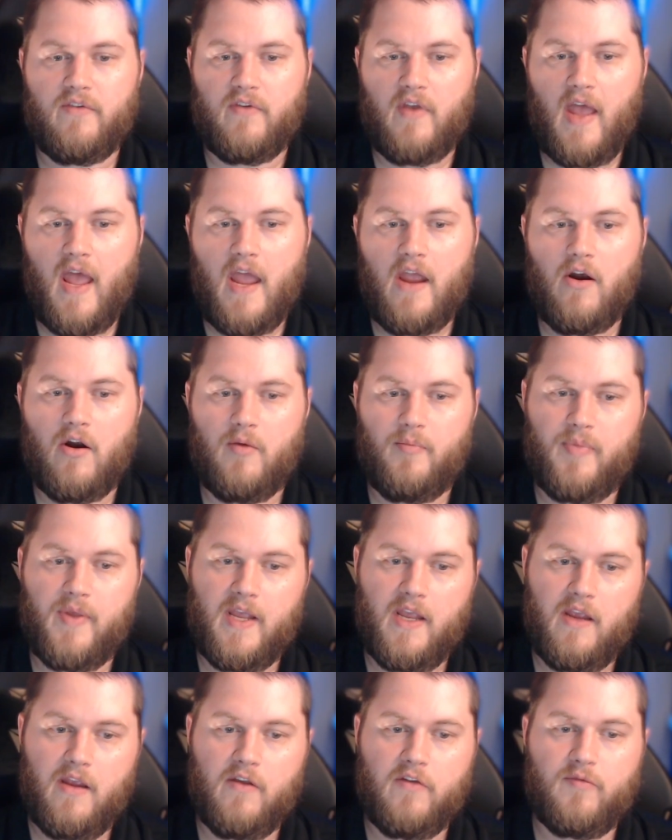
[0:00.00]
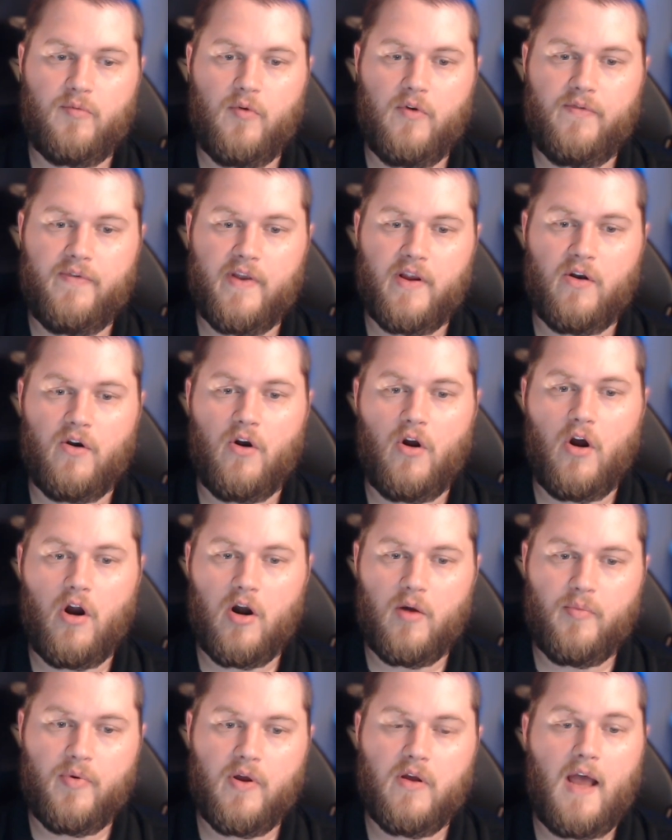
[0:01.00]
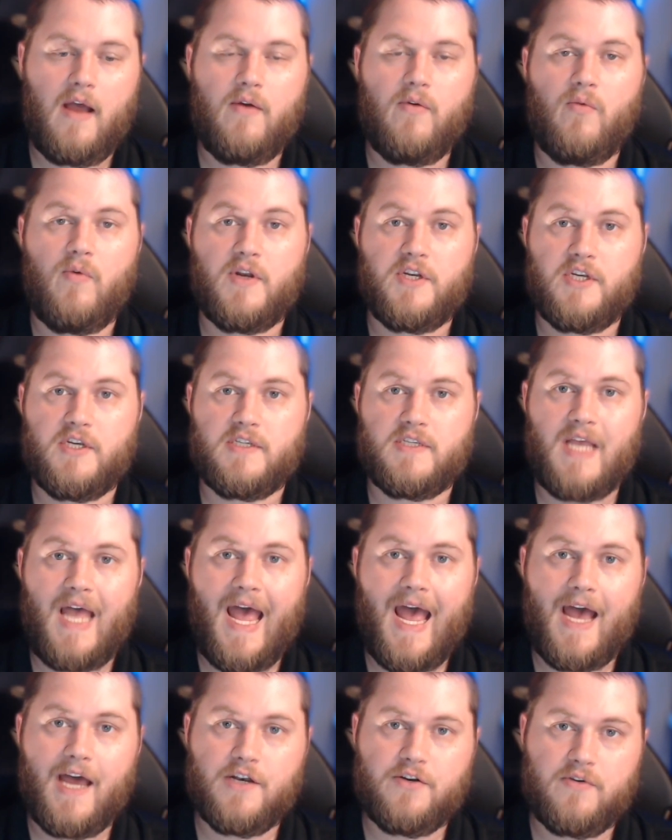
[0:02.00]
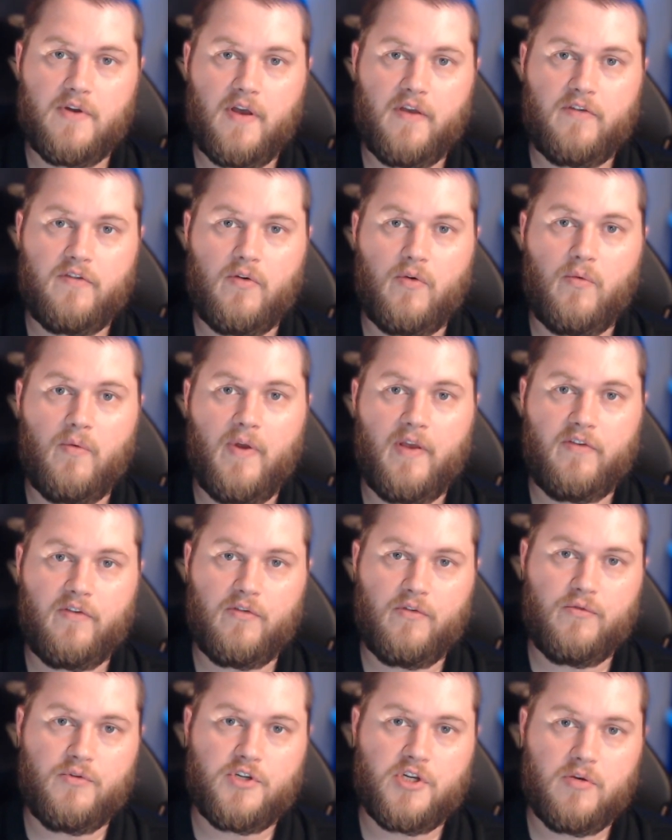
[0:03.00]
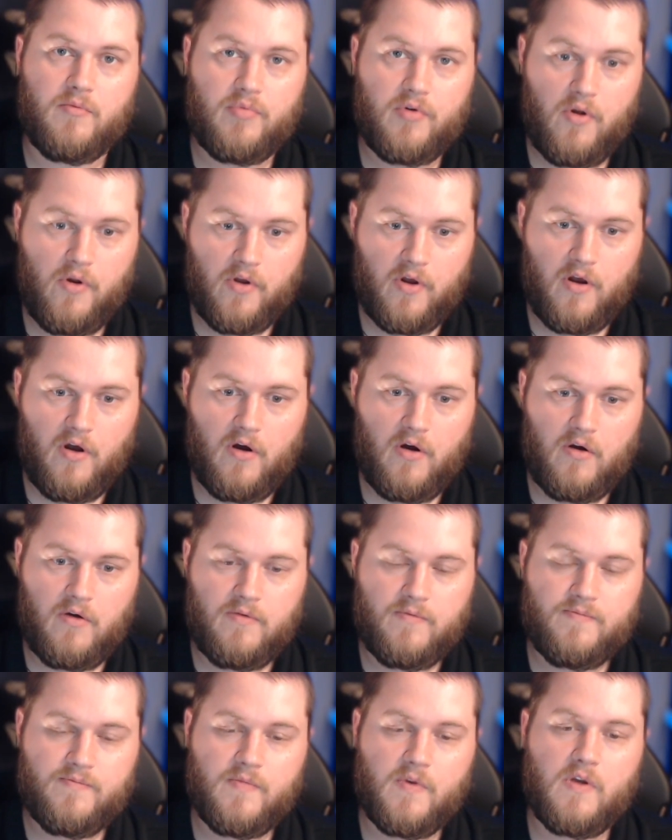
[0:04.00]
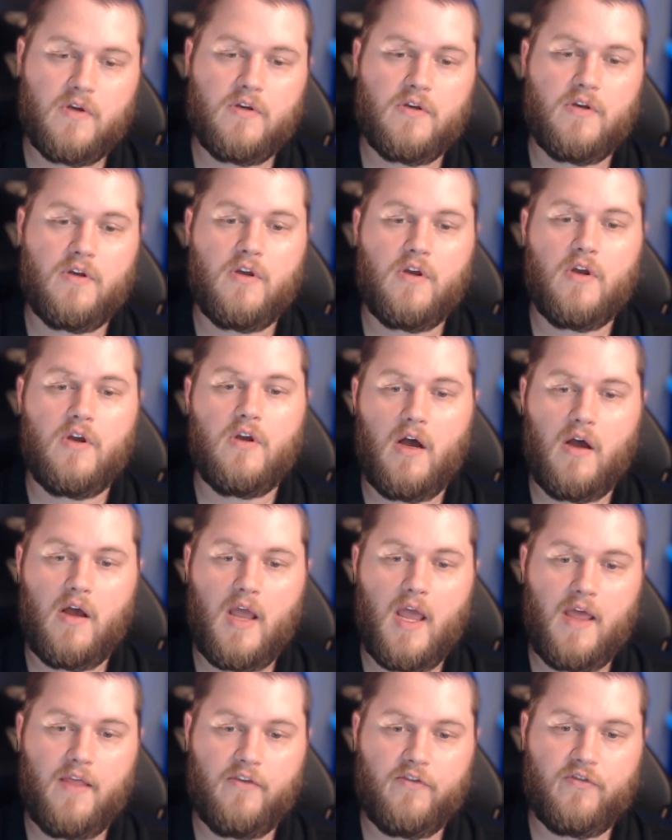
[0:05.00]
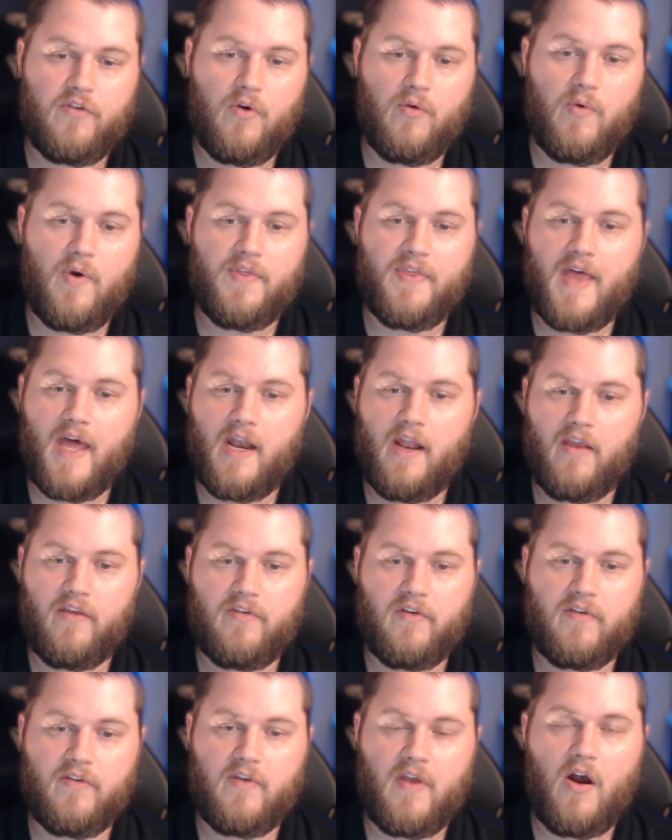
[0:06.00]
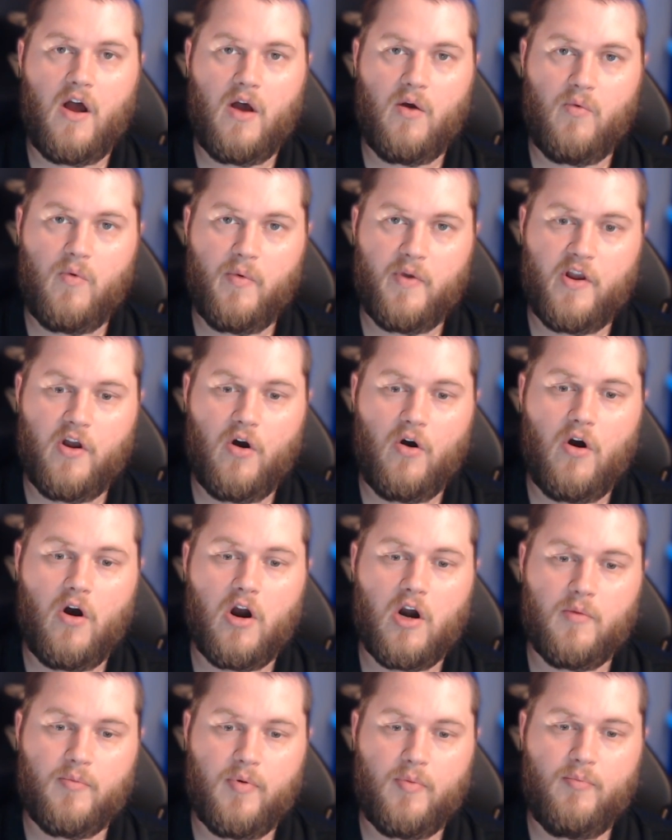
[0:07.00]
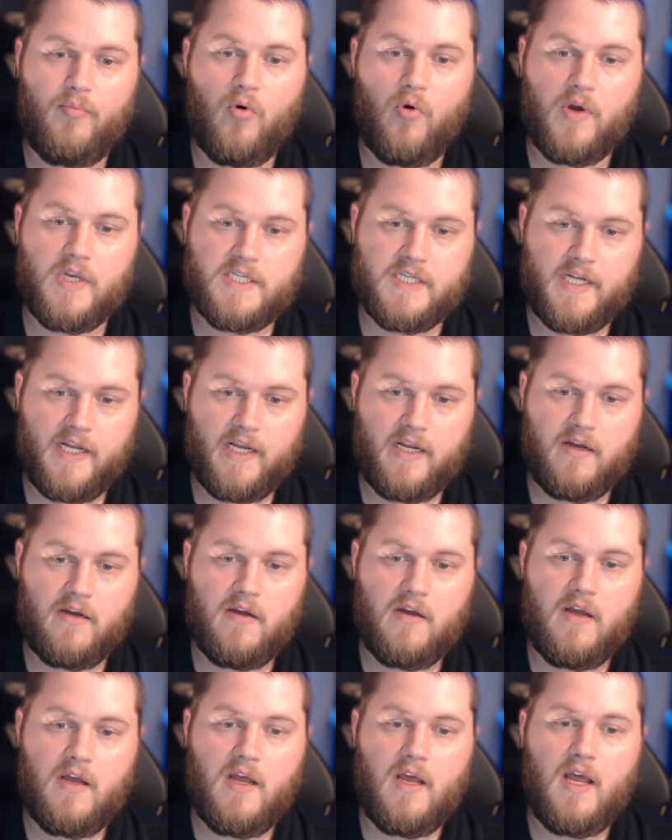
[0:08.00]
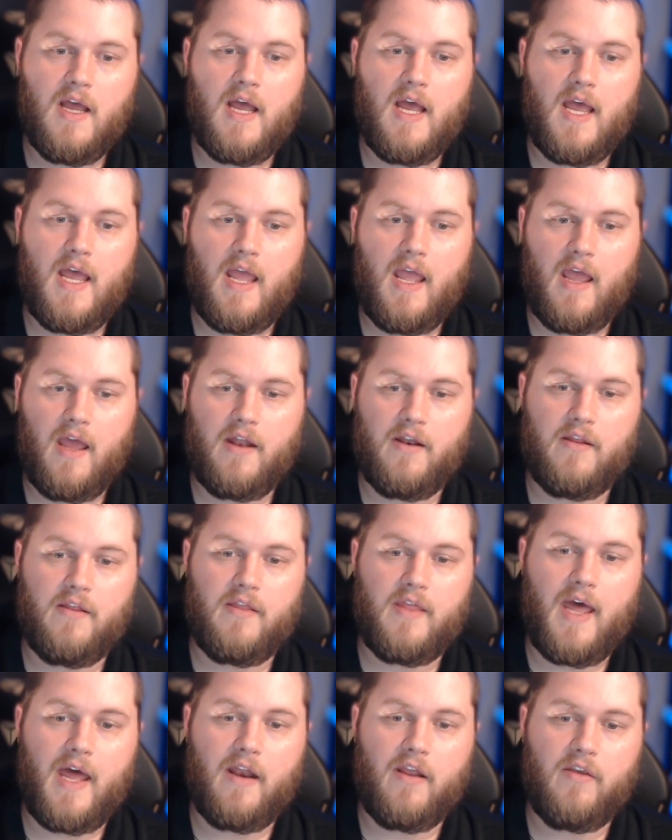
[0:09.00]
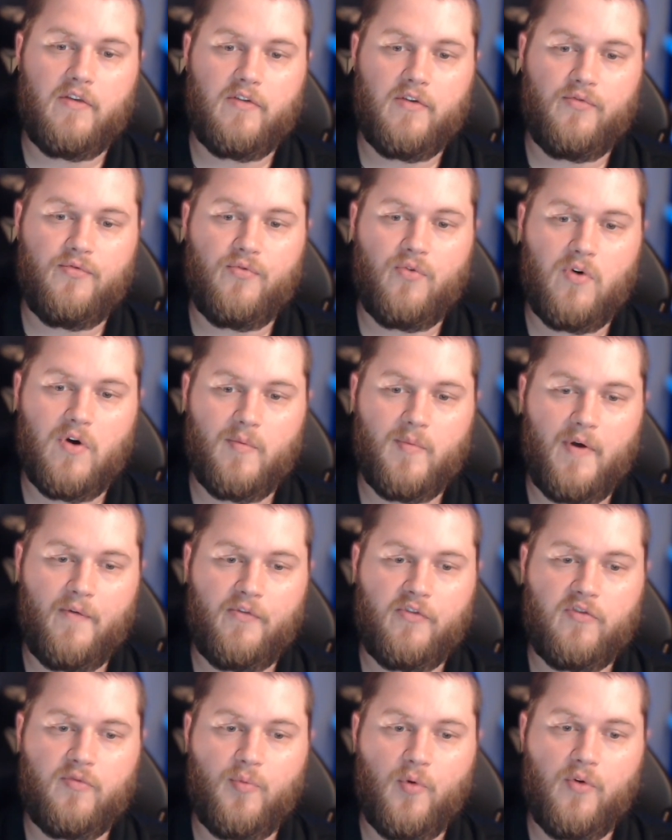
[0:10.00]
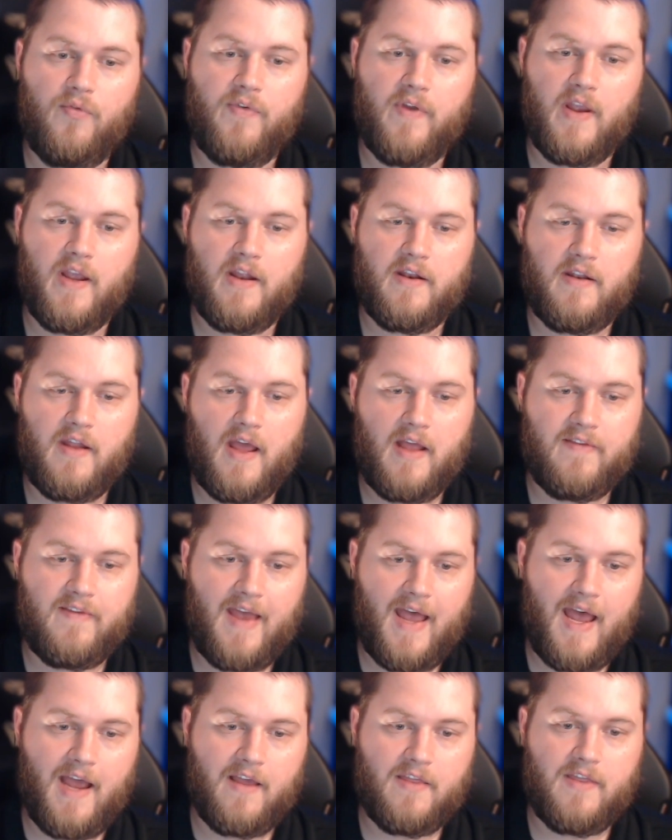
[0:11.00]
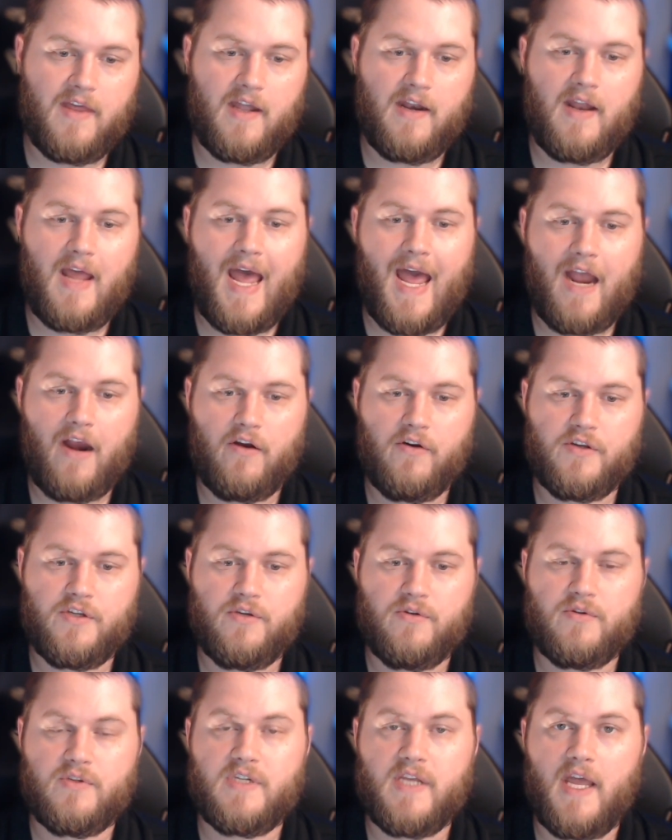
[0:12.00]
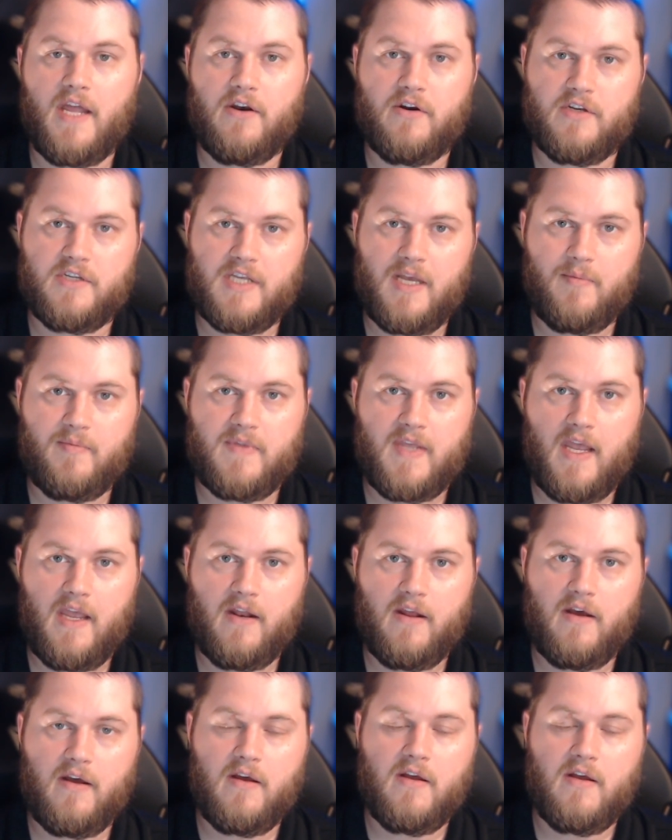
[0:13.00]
ARP spoofing, or ARP, which is Address Resolution Protocol. And so what that is what we call ARP poisoning, and that is a form of spoofing attack that hackers use to intercept data.